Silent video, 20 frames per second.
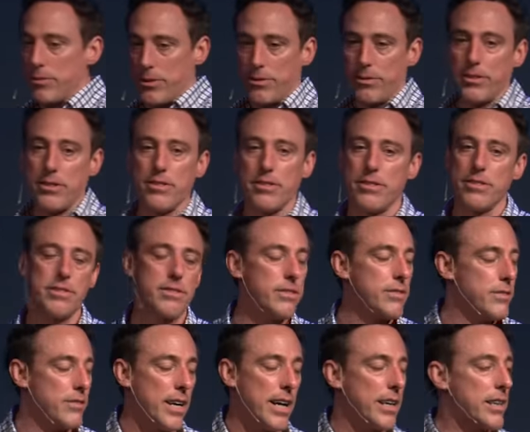It doesn't,
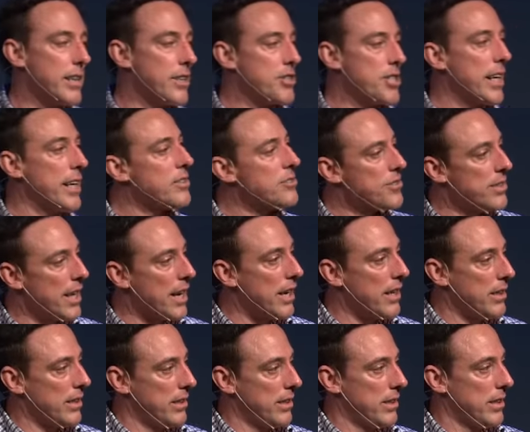it's not going to change that.
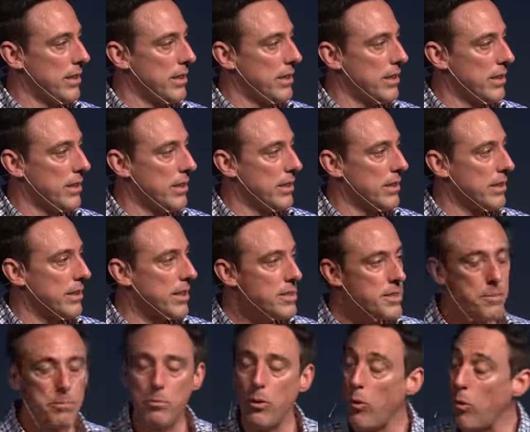That's
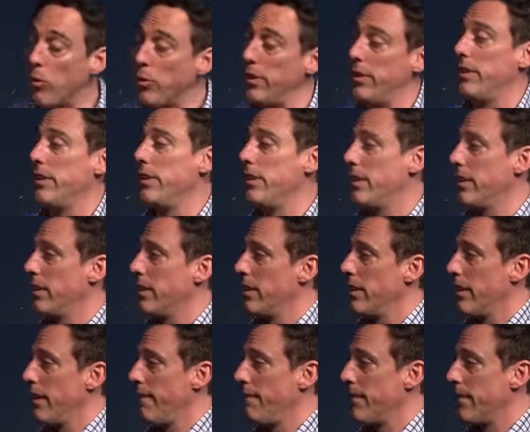important.
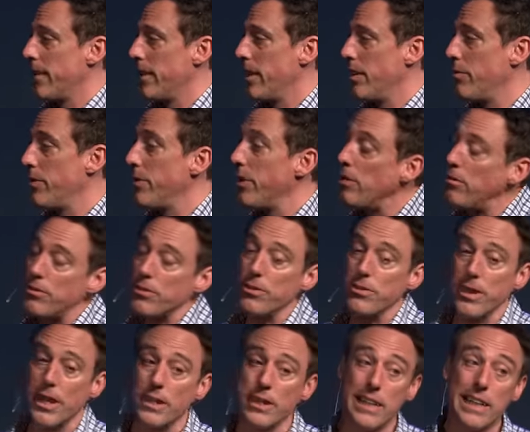If you don't do
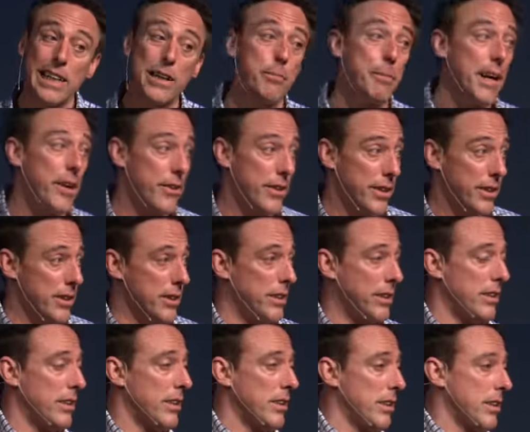that, think about it.
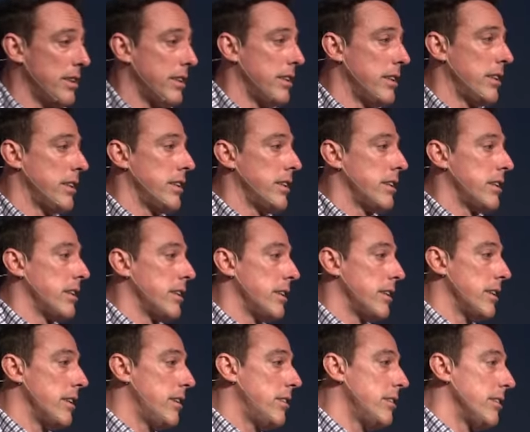You
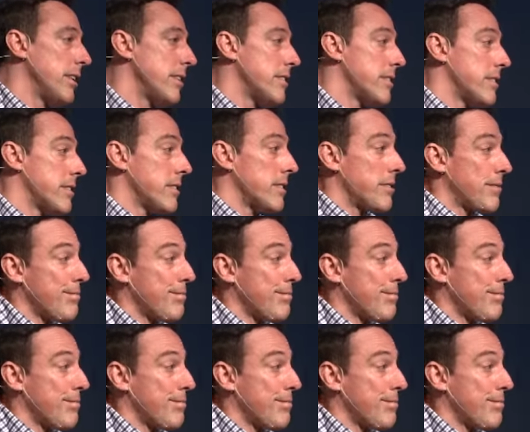know, it's...